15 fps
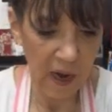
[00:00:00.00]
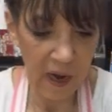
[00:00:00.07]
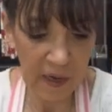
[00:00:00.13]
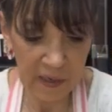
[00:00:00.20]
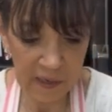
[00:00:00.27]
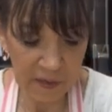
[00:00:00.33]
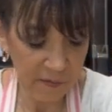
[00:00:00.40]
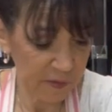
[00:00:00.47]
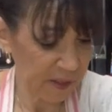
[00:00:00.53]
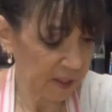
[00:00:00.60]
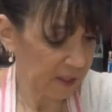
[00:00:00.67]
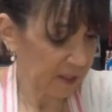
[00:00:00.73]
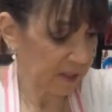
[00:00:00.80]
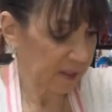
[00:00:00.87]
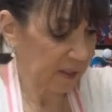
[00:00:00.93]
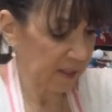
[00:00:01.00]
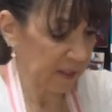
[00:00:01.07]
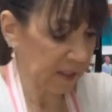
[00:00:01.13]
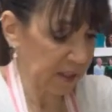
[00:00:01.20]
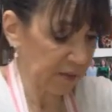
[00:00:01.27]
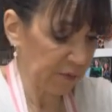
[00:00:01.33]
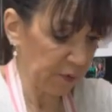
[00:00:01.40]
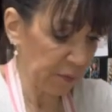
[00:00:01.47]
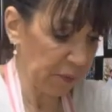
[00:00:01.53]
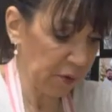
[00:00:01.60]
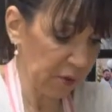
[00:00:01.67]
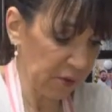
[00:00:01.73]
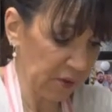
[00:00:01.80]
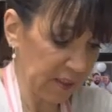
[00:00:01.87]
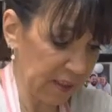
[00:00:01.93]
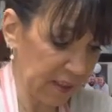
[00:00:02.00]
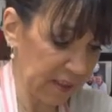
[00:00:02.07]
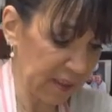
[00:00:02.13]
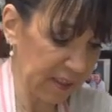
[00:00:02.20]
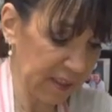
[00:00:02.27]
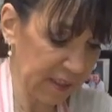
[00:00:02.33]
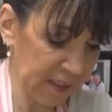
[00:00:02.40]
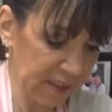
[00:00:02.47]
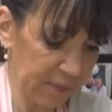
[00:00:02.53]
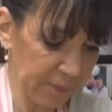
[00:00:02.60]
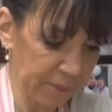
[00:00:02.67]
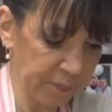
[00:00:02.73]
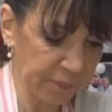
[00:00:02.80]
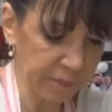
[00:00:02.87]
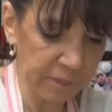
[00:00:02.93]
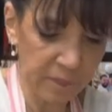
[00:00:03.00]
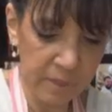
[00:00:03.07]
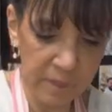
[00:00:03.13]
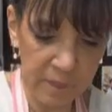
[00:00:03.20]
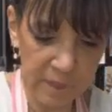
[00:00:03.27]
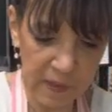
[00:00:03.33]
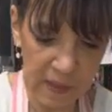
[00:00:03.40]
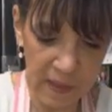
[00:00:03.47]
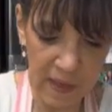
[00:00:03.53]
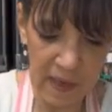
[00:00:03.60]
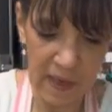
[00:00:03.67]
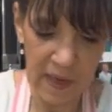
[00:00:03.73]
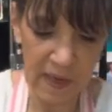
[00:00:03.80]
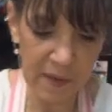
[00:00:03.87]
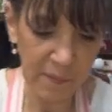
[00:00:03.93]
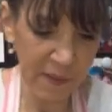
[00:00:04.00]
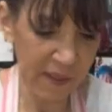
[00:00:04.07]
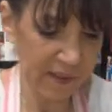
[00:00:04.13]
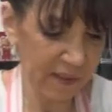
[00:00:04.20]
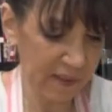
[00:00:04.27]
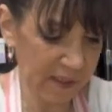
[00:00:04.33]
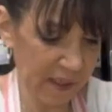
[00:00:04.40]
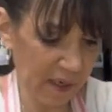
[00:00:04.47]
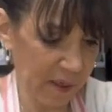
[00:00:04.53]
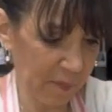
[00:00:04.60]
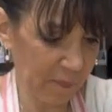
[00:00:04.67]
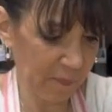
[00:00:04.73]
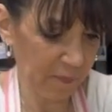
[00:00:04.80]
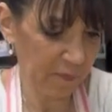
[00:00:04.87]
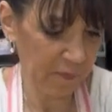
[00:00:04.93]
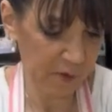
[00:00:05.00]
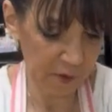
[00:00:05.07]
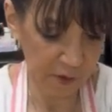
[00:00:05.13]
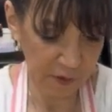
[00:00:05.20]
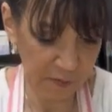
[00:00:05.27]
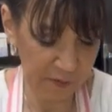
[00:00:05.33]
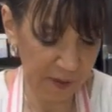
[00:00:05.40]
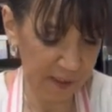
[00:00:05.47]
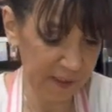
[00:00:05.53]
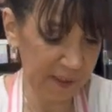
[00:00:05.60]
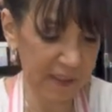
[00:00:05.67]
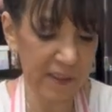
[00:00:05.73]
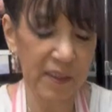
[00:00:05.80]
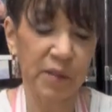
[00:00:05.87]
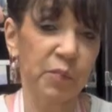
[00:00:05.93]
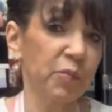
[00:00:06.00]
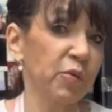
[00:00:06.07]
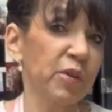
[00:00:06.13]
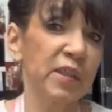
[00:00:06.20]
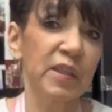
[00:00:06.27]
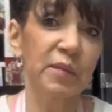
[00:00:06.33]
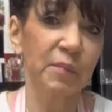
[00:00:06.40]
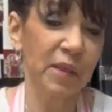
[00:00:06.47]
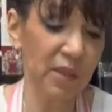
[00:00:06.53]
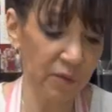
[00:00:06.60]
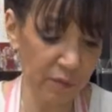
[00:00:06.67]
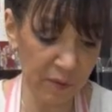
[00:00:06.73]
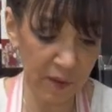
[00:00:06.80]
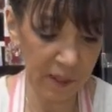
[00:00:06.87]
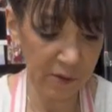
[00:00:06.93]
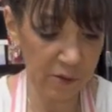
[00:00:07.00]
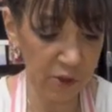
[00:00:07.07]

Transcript: I have done this for parties and made the top very fancy and pretty, made a flower